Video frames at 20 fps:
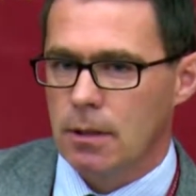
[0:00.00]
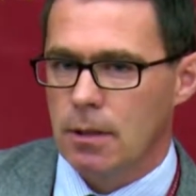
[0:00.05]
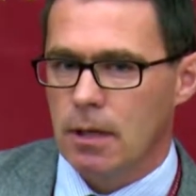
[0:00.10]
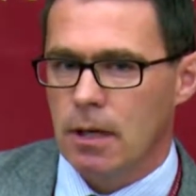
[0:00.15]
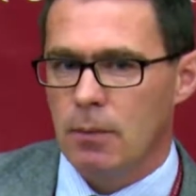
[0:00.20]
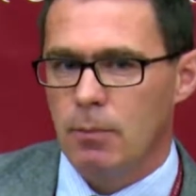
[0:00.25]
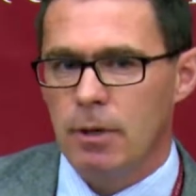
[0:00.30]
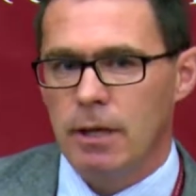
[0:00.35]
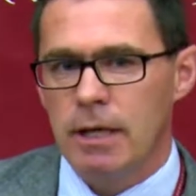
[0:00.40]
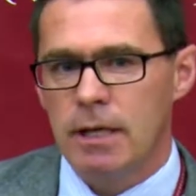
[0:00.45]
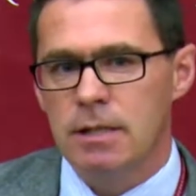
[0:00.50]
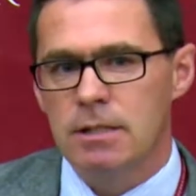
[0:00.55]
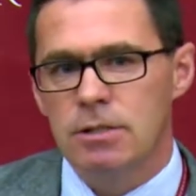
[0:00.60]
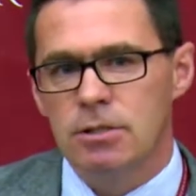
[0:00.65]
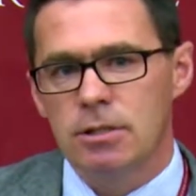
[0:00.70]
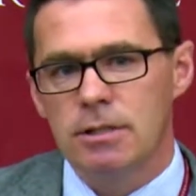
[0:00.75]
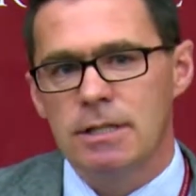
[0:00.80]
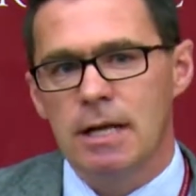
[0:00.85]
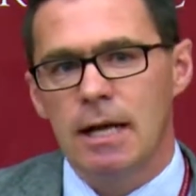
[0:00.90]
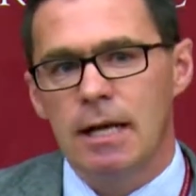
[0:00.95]
It begins
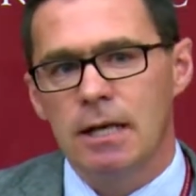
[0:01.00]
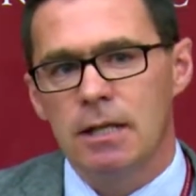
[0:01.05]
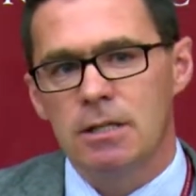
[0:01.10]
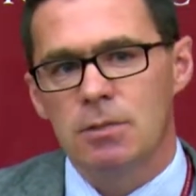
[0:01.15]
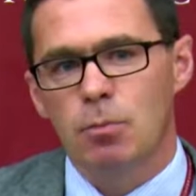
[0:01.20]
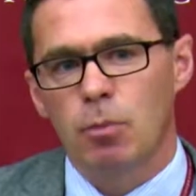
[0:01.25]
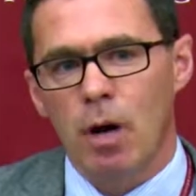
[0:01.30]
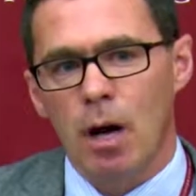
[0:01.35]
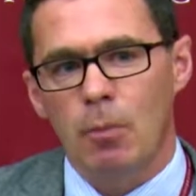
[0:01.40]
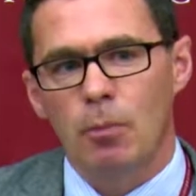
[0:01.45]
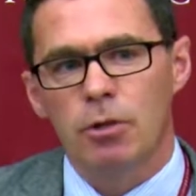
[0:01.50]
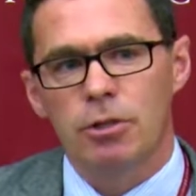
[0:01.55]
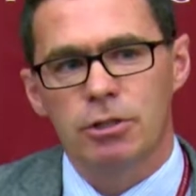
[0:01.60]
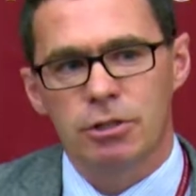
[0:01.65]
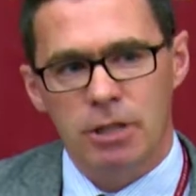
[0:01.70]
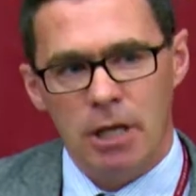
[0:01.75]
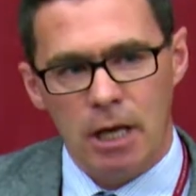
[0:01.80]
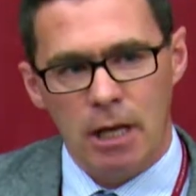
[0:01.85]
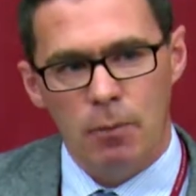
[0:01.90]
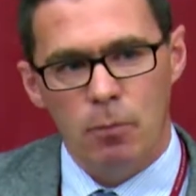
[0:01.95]
to take its proper
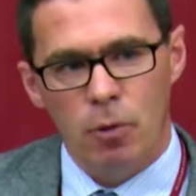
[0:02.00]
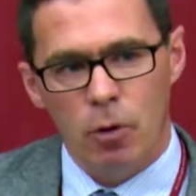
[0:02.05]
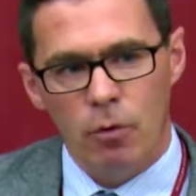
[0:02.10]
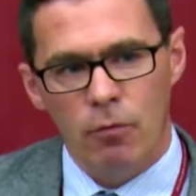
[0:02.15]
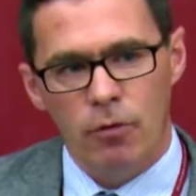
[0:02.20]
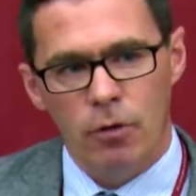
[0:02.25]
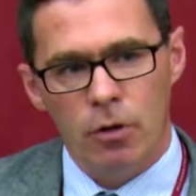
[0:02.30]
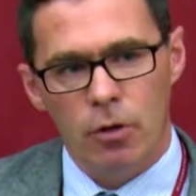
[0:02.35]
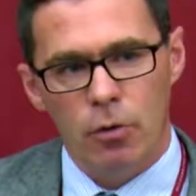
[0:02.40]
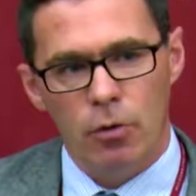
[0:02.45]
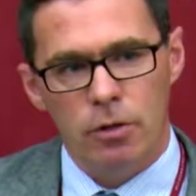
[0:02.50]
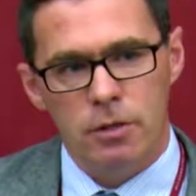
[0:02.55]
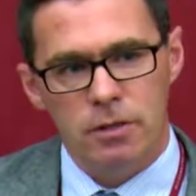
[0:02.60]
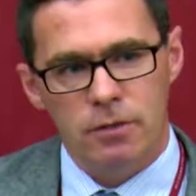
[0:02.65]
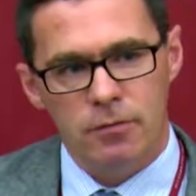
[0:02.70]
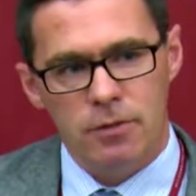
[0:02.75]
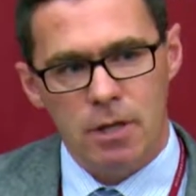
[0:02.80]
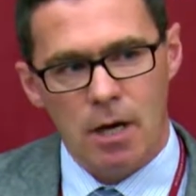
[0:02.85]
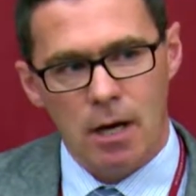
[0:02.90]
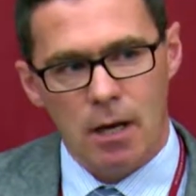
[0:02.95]
shape over the course
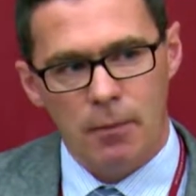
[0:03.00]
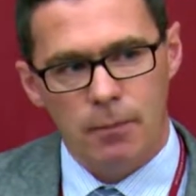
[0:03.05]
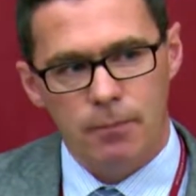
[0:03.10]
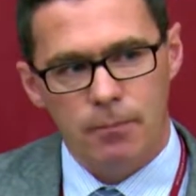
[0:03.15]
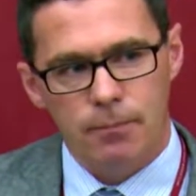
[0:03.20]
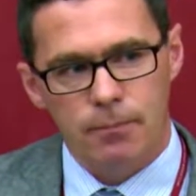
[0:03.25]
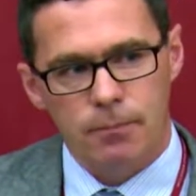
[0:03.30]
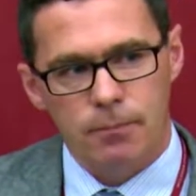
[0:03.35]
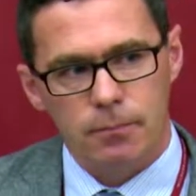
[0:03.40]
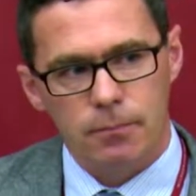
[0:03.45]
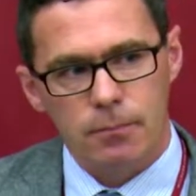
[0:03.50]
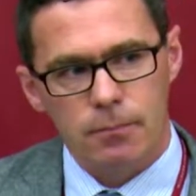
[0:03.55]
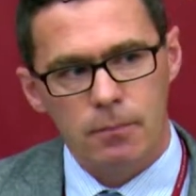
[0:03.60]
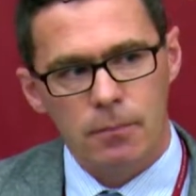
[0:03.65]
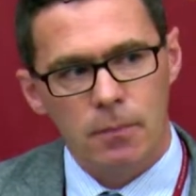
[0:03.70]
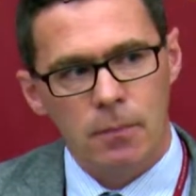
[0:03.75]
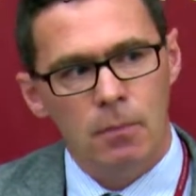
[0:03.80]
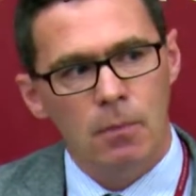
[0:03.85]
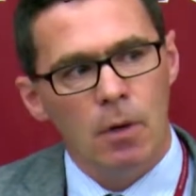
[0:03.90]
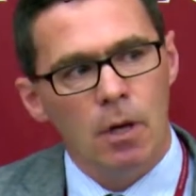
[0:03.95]
of time.
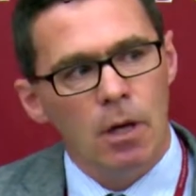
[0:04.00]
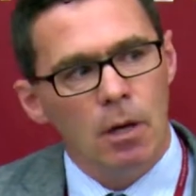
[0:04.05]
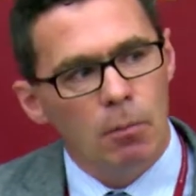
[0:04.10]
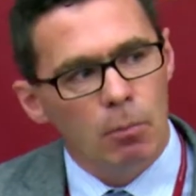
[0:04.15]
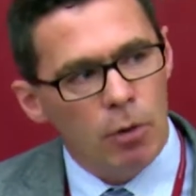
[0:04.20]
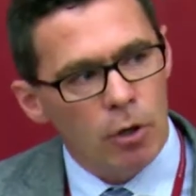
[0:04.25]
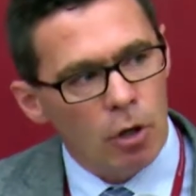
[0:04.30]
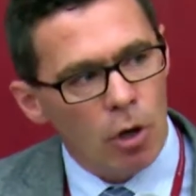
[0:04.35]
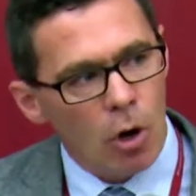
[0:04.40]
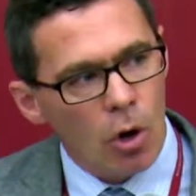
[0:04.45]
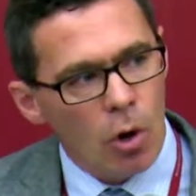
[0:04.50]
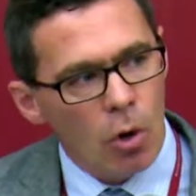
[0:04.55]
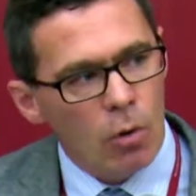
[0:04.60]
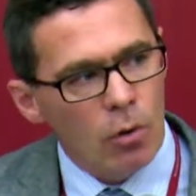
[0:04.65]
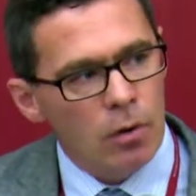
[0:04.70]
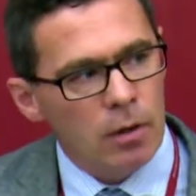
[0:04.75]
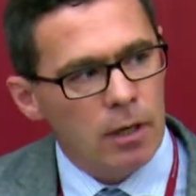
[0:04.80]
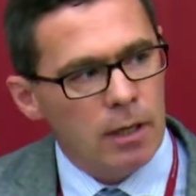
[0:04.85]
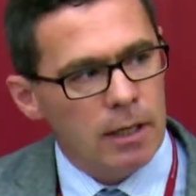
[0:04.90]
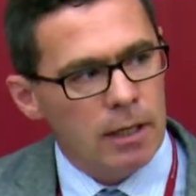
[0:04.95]
But
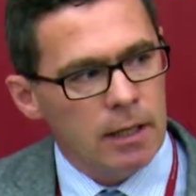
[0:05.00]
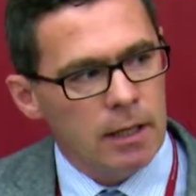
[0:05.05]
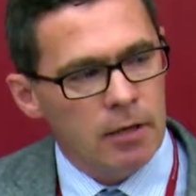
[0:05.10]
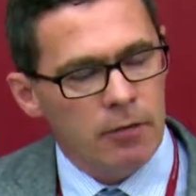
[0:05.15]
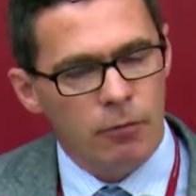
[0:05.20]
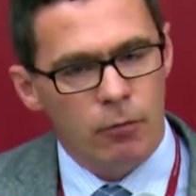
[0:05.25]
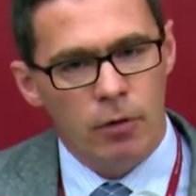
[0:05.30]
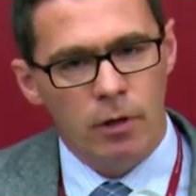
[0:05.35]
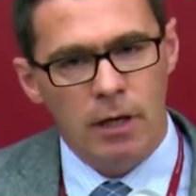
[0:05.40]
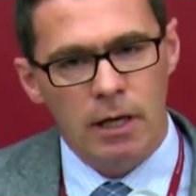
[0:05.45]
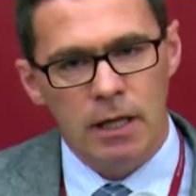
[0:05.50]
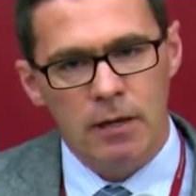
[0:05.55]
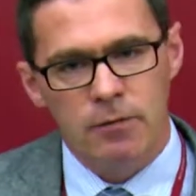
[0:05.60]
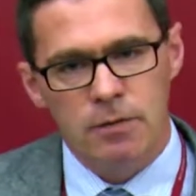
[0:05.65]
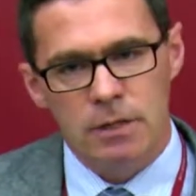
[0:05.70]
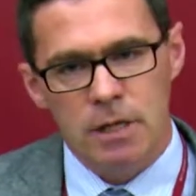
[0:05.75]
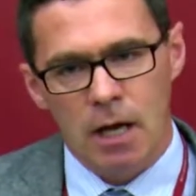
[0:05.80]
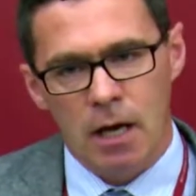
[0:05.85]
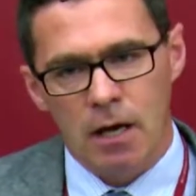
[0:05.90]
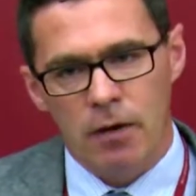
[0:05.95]
only if one
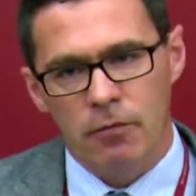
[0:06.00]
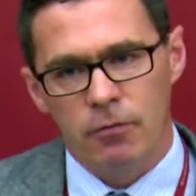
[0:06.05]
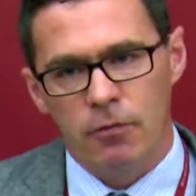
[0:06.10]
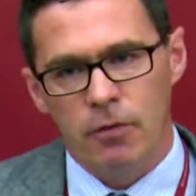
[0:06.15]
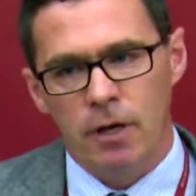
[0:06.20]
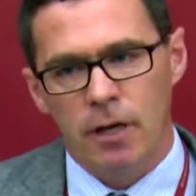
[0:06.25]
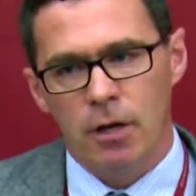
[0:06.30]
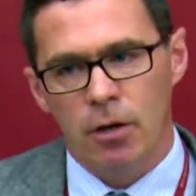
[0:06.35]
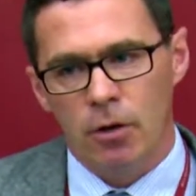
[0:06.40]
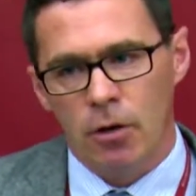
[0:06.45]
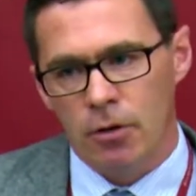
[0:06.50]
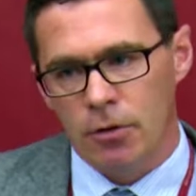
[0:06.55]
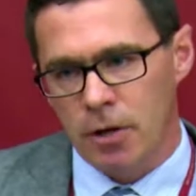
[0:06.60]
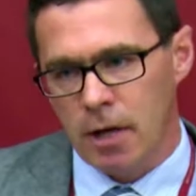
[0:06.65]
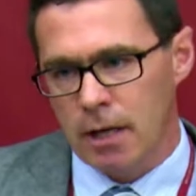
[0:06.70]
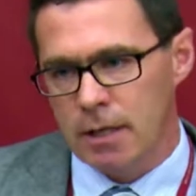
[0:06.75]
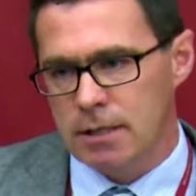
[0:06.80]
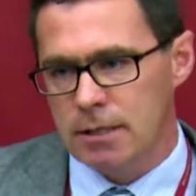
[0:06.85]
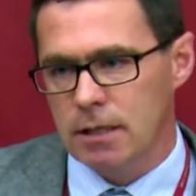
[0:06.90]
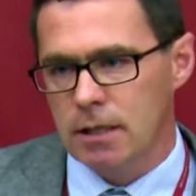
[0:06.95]
lives life in an
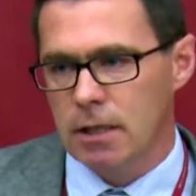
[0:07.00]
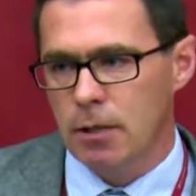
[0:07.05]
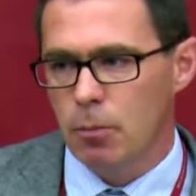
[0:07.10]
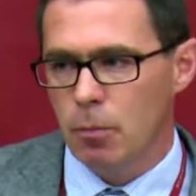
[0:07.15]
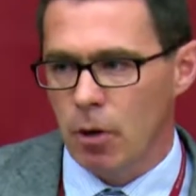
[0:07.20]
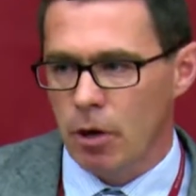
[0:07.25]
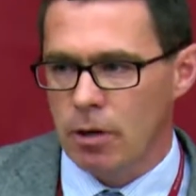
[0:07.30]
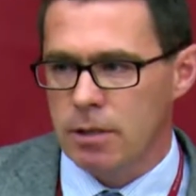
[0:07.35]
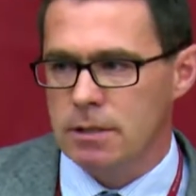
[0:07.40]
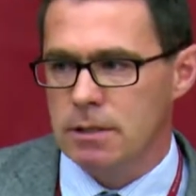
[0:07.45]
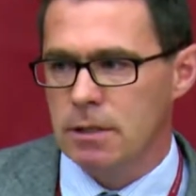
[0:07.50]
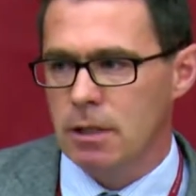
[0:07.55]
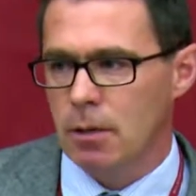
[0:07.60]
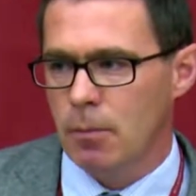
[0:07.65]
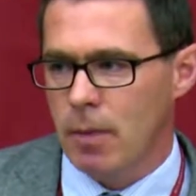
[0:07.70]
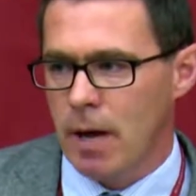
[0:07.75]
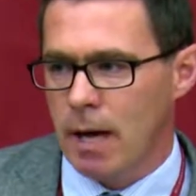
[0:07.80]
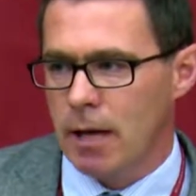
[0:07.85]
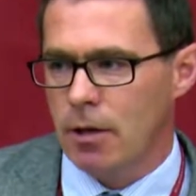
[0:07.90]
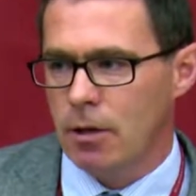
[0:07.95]
authentically personal
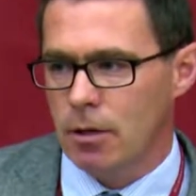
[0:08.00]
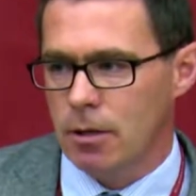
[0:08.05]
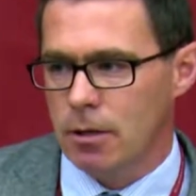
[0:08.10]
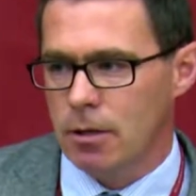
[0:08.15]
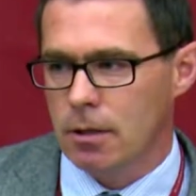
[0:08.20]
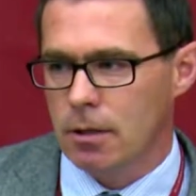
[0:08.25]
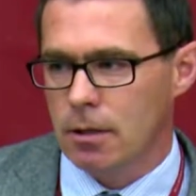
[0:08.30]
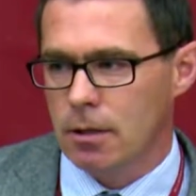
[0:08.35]
manner.